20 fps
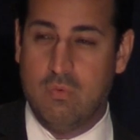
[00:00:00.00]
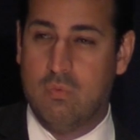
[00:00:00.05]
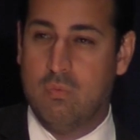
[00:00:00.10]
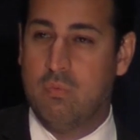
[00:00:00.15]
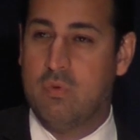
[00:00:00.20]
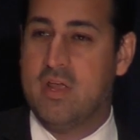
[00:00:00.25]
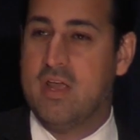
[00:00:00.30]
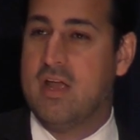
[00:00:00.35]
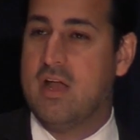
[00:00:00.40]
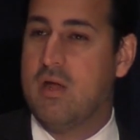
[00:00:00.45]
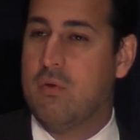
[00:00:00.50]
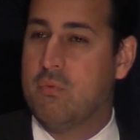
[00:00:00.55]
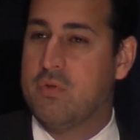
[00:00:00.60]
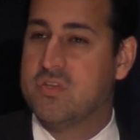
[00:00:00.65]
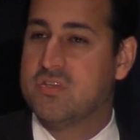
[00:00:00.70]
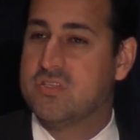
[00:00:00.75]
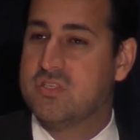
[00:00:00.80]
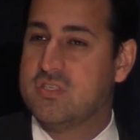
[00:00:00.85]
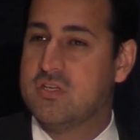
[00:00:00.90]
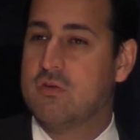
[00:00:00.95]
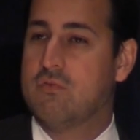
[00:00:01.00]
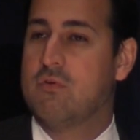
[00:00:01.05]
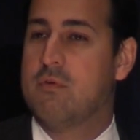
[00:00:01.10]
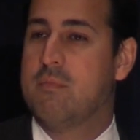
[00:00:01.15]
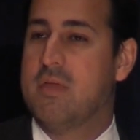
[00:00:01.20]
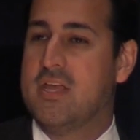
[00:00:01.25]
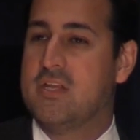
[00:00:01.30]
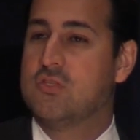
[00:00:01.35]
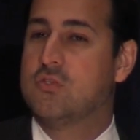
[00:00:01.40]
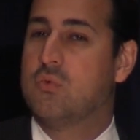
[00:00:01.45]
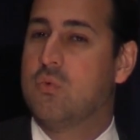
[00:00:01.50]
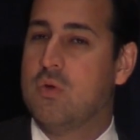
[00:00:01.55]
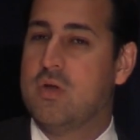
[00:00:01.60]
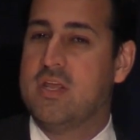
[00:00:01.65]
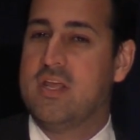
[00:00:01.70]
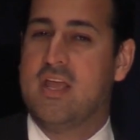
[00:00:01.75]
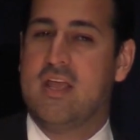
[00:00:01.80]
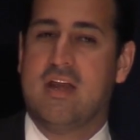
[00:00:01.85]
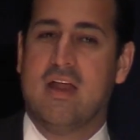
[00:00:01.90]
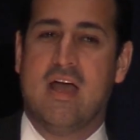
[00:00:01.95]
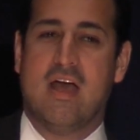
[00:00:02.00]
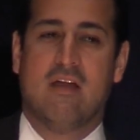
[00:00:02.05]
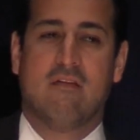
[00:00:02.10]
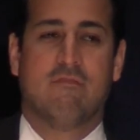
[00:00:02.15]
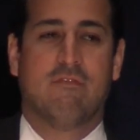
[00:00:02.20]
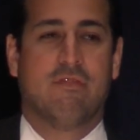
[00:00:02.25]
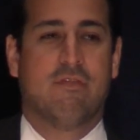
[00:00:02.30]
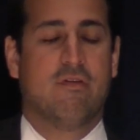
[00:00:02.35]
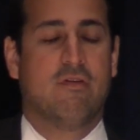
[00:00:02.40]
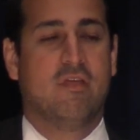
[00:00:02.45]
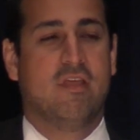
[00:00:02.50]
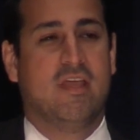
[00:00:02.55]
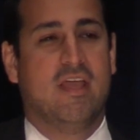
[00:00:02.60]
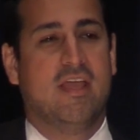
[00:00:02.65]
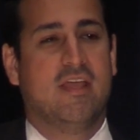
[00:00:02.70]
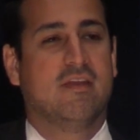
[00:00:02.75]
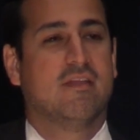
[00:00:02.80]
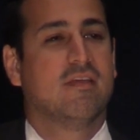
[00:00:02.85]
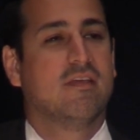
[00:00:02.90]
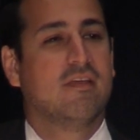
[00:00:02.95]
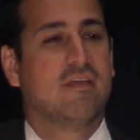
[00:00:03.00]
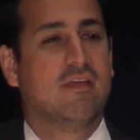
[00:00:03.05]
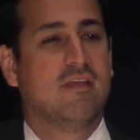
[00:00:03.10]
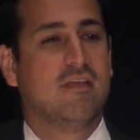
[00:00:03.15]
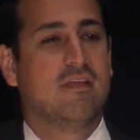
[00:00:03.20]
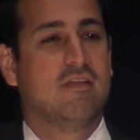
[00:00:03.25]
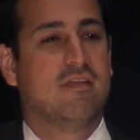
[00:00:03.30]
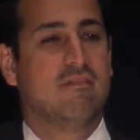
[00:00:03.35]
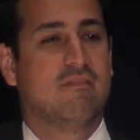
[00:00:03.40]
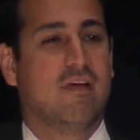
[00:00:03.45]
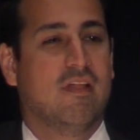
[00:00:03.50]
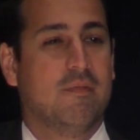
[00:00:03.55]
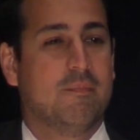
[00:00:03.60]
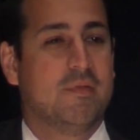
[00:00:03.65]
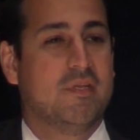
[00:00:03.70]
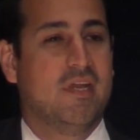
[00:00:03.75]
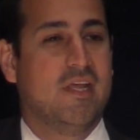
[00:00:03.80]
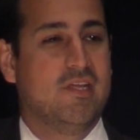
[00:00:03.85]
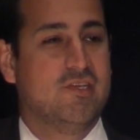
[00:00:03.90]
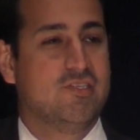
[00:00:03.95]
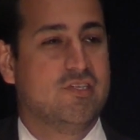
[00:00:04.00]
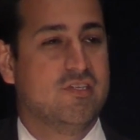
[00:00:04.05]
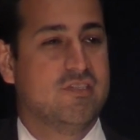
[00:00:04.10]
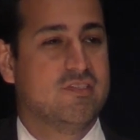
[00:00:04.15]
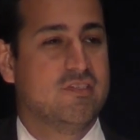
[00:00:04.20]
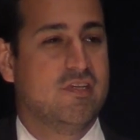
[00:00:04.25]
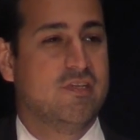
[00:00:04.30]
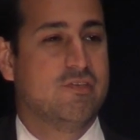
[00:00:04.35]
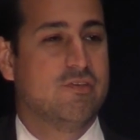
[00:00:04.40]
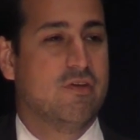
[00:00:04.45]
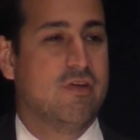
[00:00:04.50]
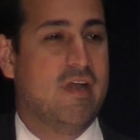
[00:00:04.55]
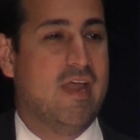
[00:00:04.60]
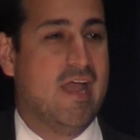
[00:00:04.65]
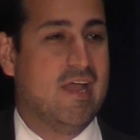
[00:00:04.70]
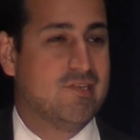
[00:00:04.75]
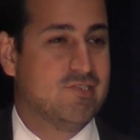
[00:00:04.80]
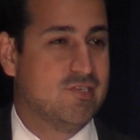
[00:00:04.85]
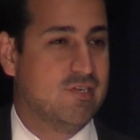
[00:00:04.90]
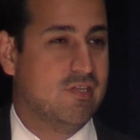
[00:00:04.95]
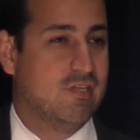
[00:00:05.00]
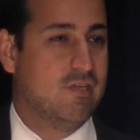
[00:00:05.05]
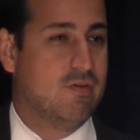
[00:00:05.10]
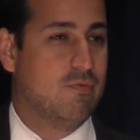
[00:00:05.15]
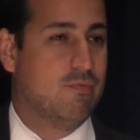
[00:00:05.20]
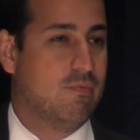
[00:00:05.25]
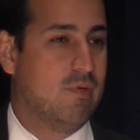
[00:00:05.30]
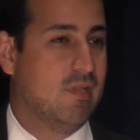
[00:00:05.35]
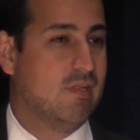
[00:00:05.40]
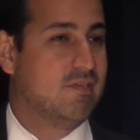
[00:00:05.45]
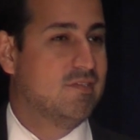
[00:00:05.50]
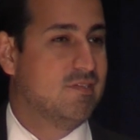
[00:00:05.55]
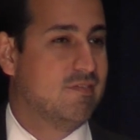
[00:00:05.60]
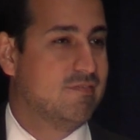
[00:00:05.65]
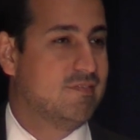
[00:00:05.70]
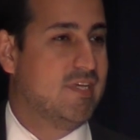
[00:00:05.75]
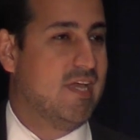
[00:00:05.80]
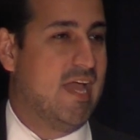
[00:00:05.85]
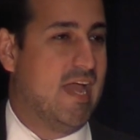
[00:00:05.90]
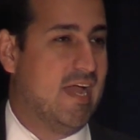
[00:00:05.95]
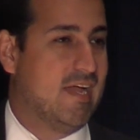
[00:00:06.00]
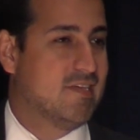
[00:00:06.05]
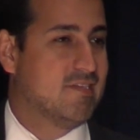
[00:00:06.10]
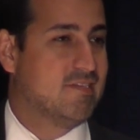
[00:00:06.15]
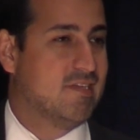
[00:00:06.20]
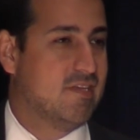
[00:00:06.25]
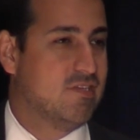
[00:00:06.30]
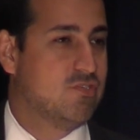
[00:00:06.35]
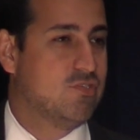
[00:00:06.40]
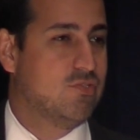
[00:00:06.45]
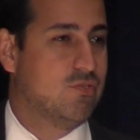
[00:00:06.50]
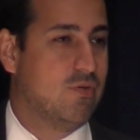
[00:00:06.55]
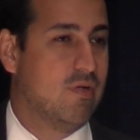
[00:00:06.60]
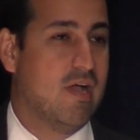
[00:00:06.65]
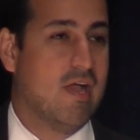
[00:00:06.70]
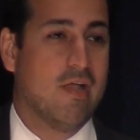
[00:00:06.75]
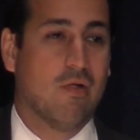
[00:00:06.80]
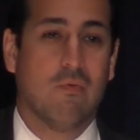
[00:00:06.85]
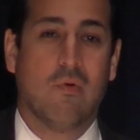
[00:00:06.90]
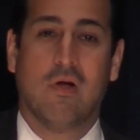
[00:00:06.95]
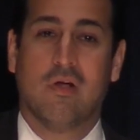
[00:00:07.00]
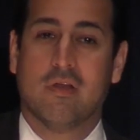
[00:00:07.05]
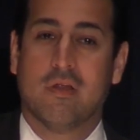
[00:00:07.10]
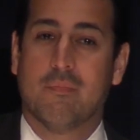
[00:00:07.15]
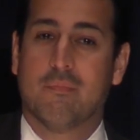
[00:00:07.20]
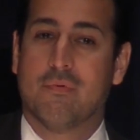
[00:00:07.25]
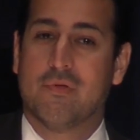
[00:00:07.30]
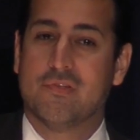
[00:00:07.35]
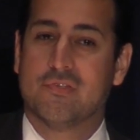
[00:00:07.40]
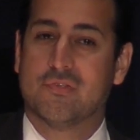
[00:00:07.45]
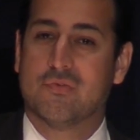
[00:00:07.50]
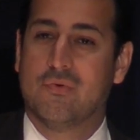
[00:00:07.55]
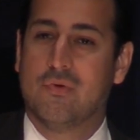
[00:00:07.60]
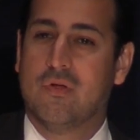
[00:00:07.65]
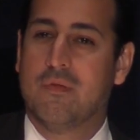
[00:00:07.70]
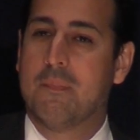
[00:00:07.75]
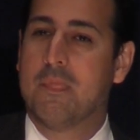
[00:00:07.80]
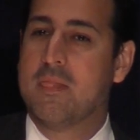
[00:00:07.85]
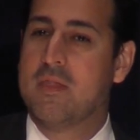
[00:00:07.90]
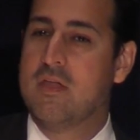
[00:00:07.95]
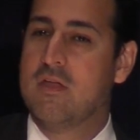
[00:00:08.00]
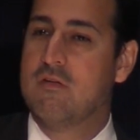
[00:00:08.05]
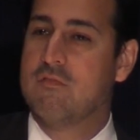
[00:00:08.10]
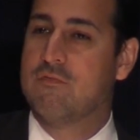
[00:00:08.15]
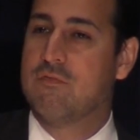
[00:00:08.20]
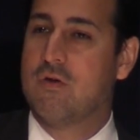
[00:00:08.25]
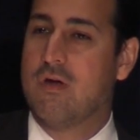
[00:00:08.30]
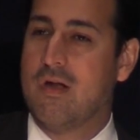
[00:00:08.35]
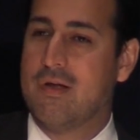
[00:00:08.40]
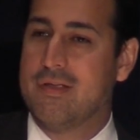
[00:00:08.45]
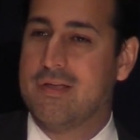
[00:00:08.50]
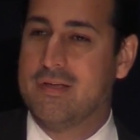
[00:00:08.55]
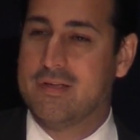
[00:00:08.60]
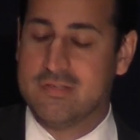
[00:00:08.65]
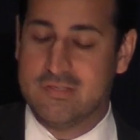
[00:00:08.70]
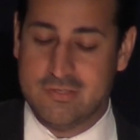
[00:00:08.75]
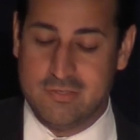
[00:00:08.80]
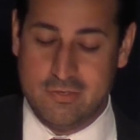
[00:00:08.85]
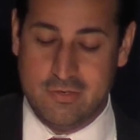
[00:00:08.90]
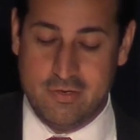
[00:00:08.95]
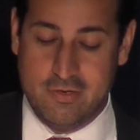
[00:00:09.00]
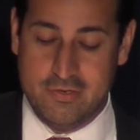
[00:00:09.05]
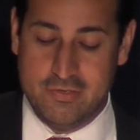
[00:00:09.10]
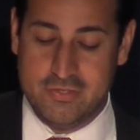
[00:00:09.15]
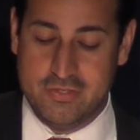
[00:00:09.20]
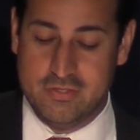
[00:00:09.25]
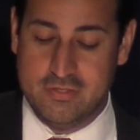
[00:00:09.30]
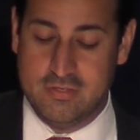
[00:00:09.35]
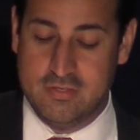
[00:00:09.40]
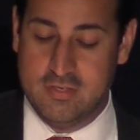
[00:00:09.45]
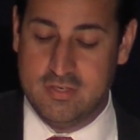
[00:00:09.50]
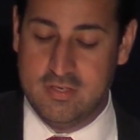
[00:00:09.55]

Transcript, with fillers: we, we still remain 28 out of 38 developed nations internationally relative to access to high quality preschool for our youngest learners.